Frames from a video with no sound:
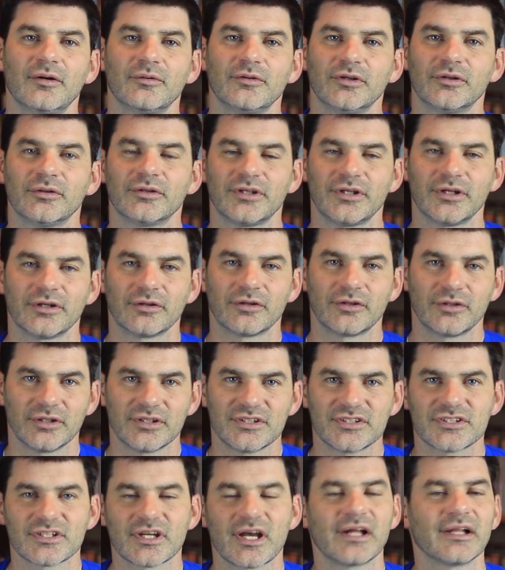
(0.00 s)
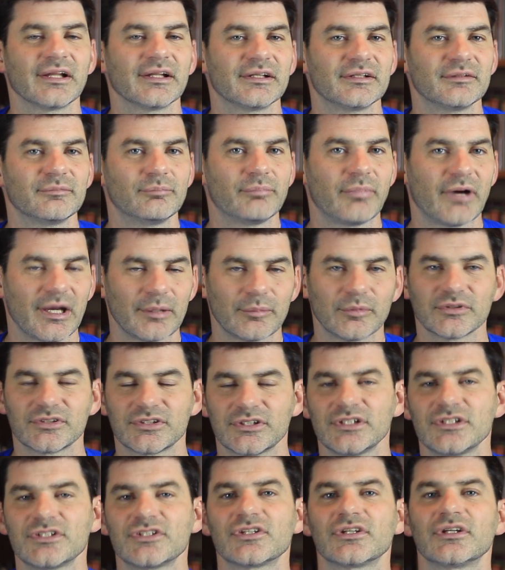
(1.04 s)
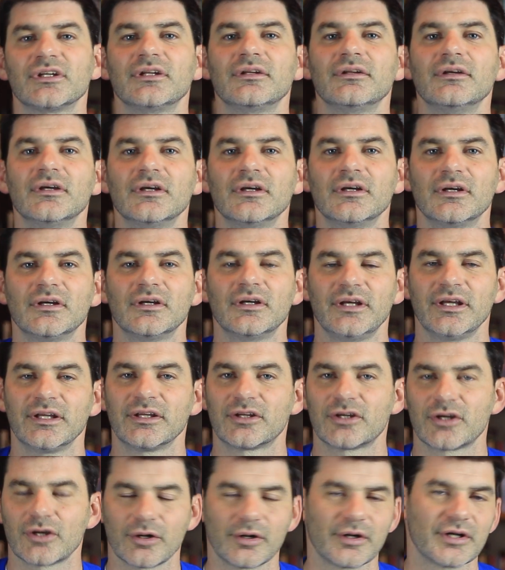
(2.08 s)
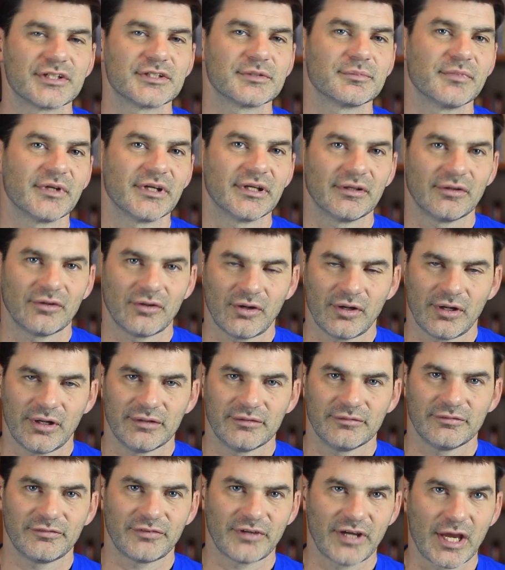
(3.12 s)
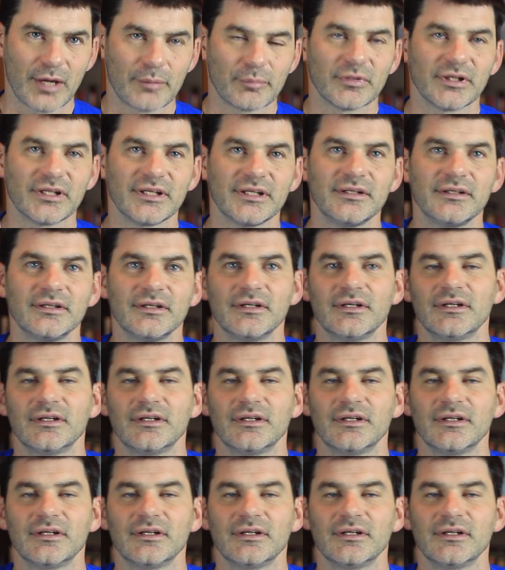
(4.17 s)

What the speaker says: You'll hear good, solid Bible teaching, encouragement on family,